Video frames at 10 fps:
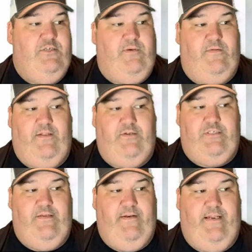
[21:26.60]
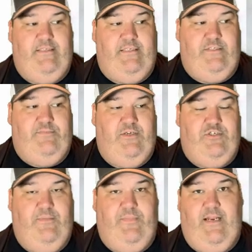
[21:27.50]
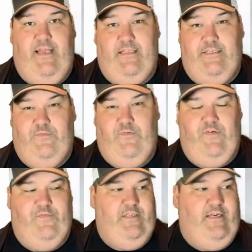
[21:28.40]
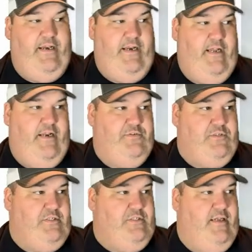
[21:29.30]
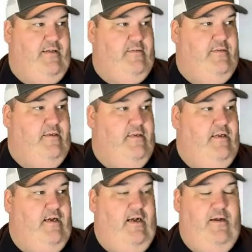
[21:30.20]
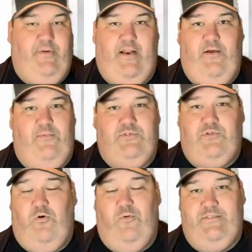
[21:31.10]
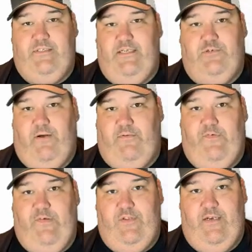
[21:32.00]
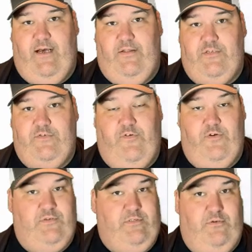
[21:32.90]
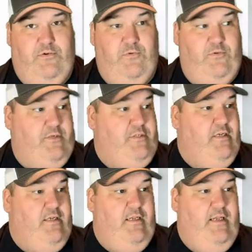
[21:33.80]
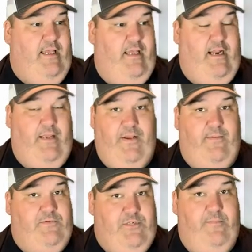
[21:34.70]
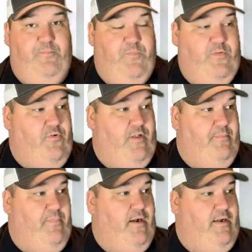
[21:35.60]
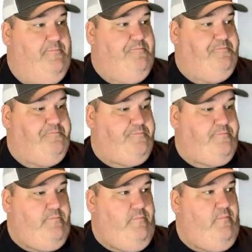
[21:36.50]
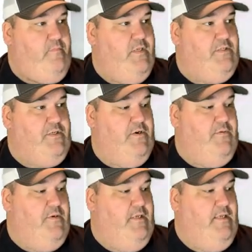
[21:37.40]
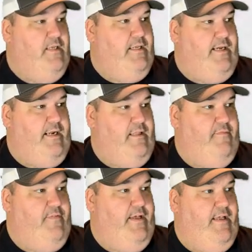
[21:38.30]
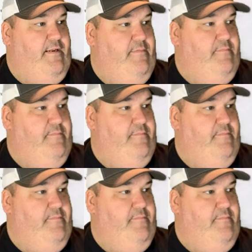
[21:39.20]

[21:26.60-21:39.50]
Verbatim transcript: Twelve dollars seventy nine cents plus shipping. I had it listed for fifteen ninety nine. It was on sale. Uh, but I almost always get twelve to fifteen dollars for those little coolers, and I pick them up cheap for like a buck. So, gotta love that.